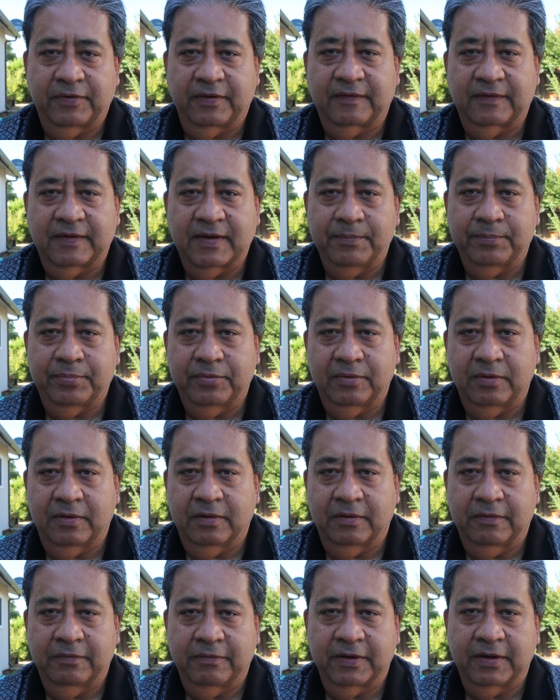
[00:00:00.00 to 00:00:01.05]
example,
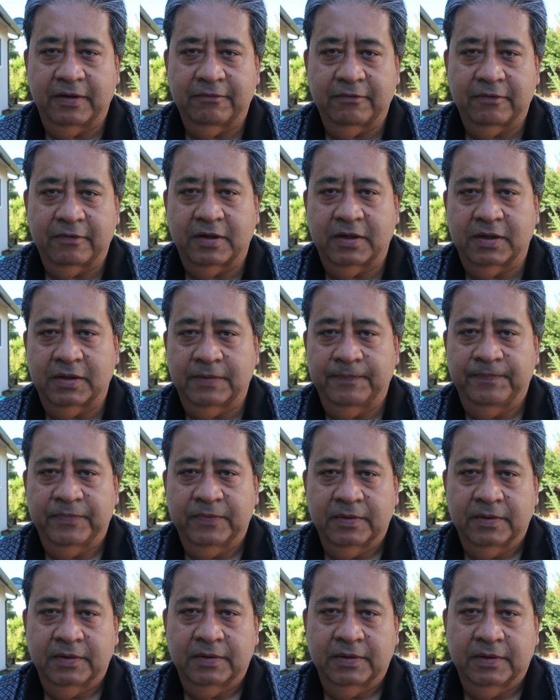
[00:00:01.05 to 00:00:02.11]
whenever
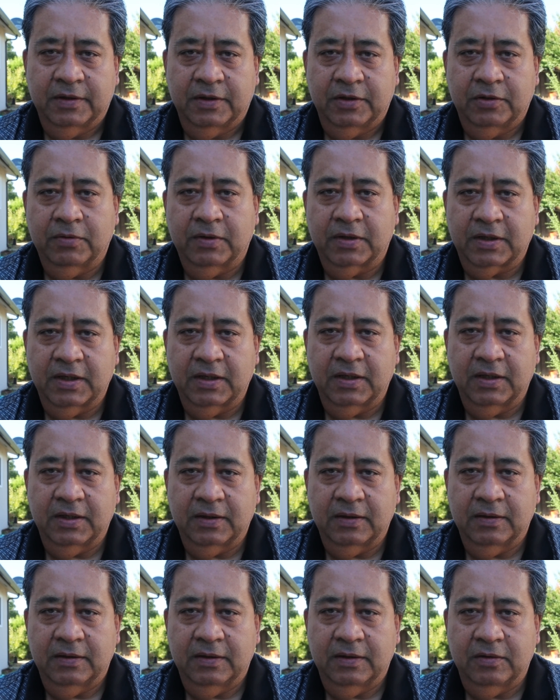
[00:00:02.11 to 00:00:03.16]
you are
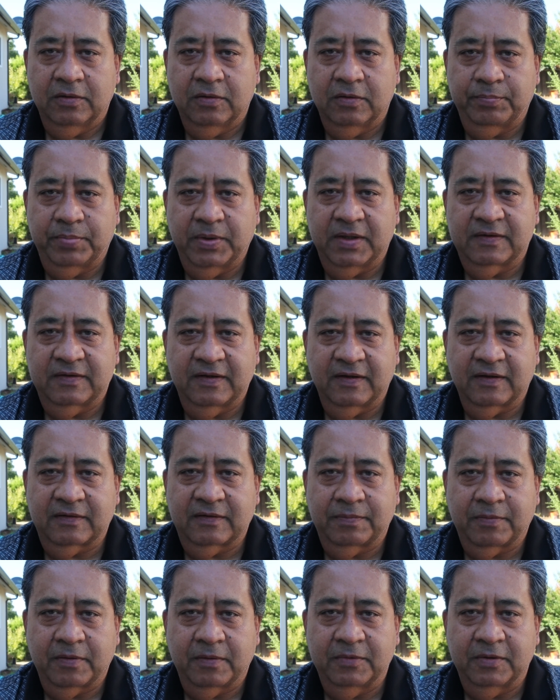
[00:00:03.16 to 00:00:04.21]
getting your paychecks
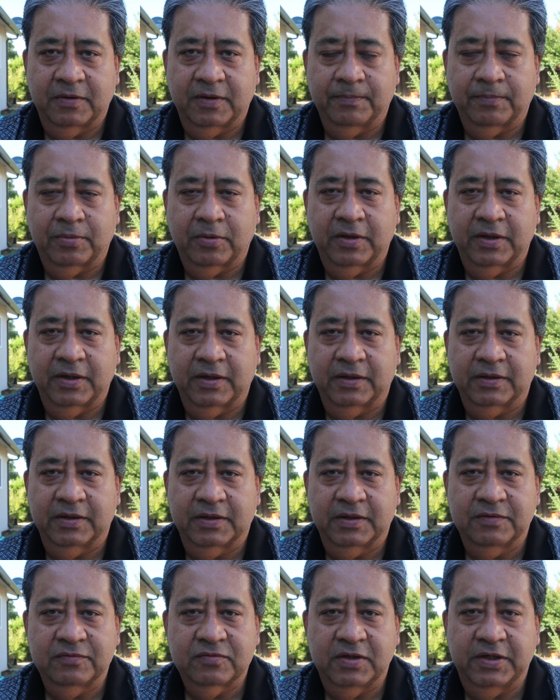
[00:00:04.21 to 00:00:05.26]
from your employer, it
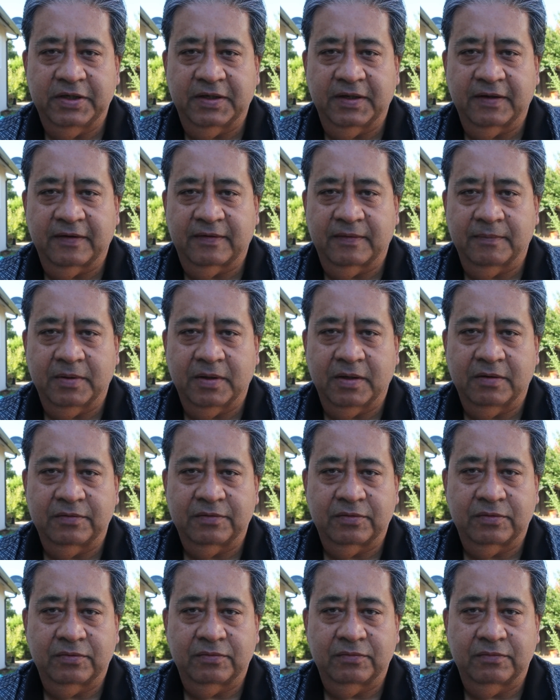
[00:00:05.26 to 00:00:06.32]
usually takes about
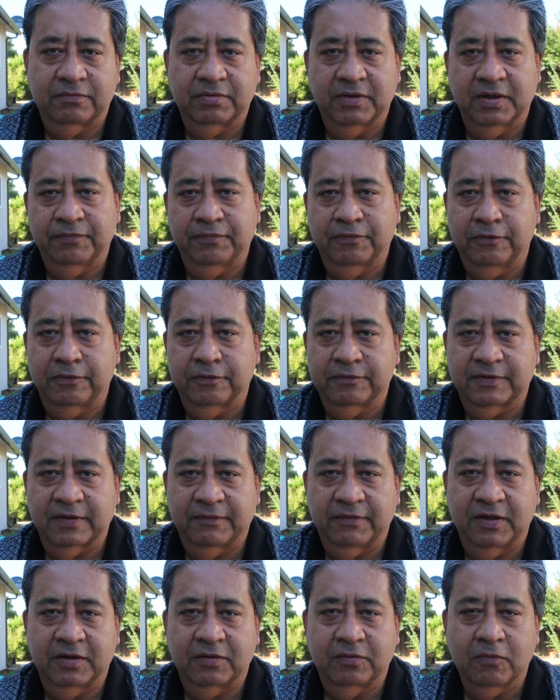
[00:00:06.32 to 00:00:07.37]
24 to
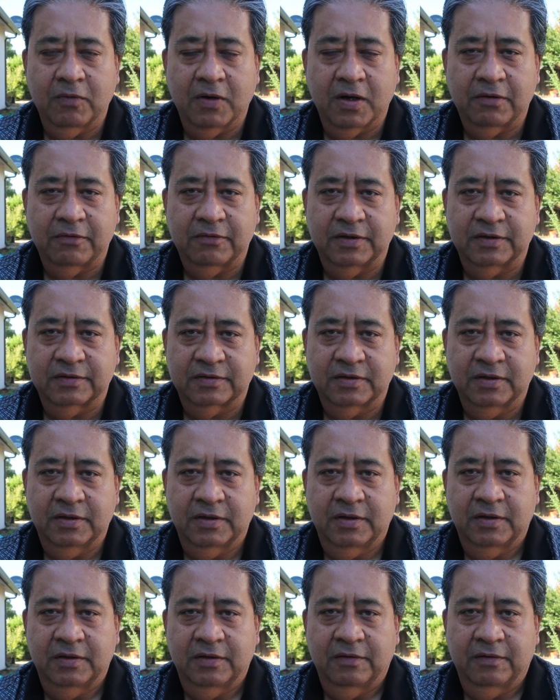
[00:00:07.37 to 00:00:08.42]
72 hours
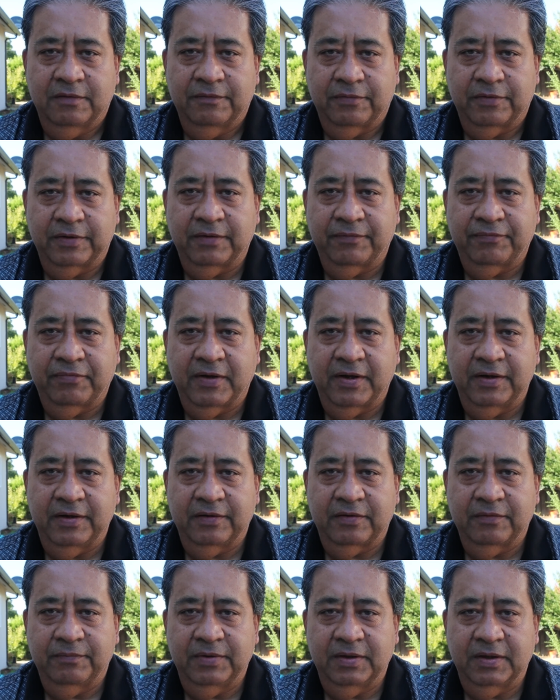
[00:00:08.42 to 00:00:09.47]
for the fund
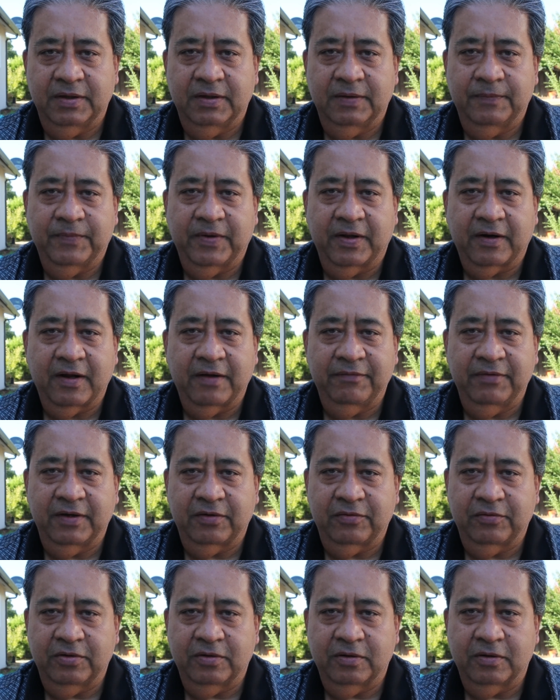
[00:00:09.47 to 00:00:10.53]
to be arriving
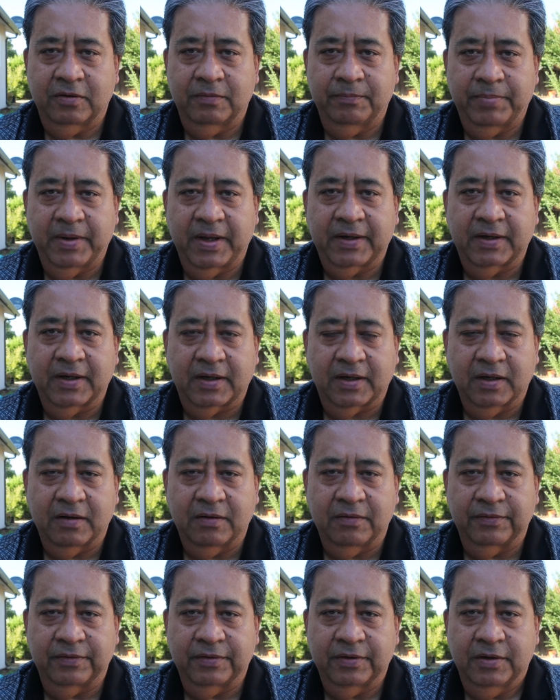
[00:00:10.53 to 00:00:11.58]
to your bank
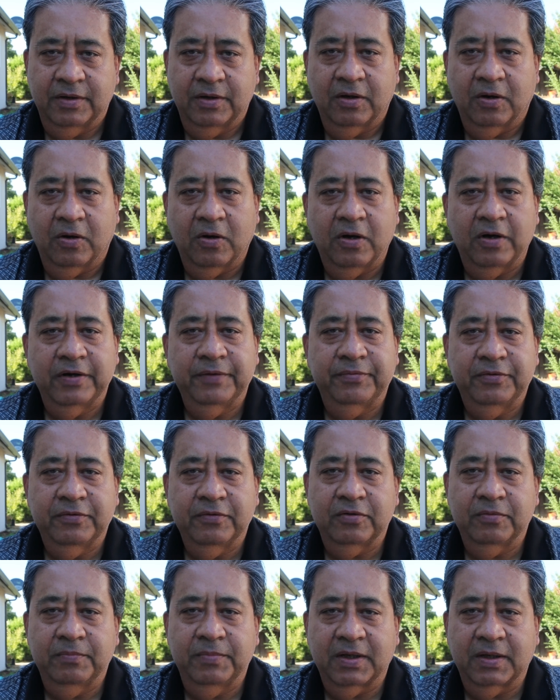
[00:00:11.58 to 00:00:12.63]
account, or if you
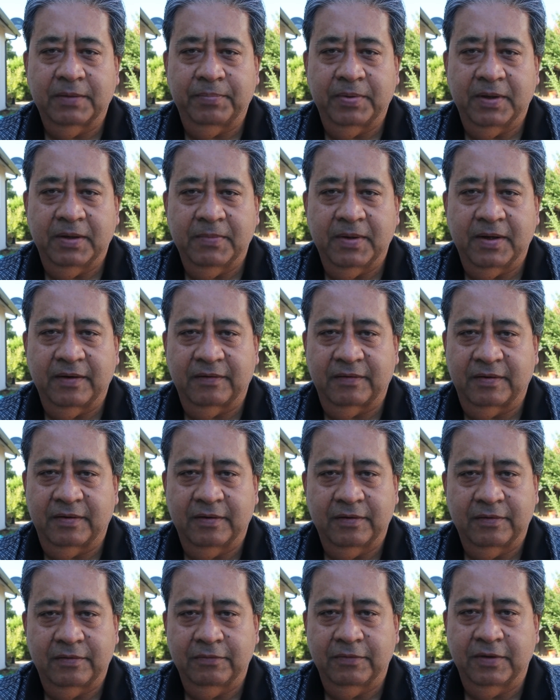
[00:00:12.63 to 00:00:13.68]
want to make a payment
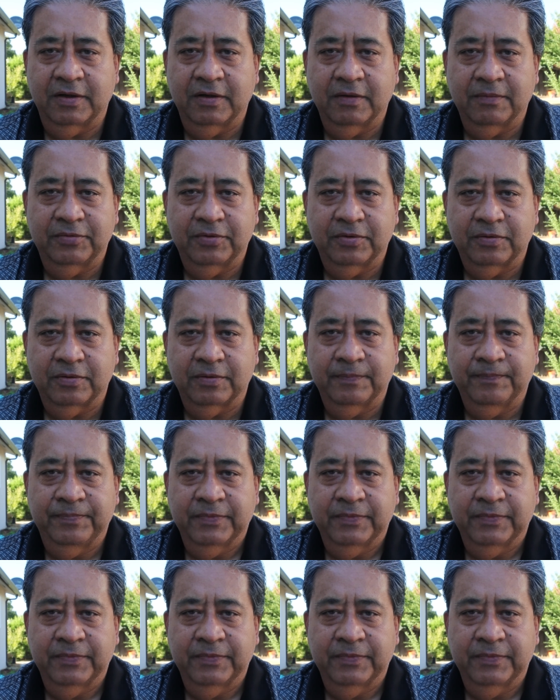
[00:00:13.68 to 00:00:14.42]
to any of your